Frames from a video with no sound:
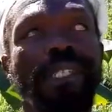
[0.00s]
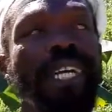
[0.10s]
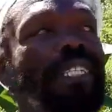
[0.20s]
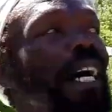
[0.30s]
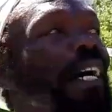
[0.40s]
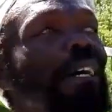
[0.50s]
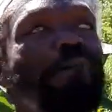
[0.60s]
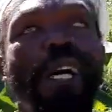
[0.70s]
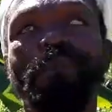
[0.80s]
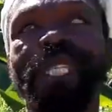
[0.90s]
Yes, I
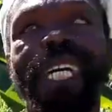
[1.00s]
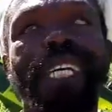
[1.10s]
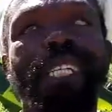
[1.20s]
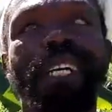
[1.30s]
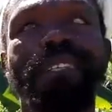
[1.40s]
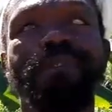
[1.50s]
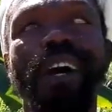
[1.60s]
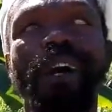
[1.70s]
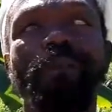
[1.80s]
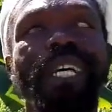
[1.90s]
have taken on
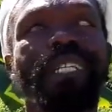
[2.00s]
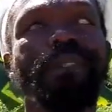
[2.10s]
farming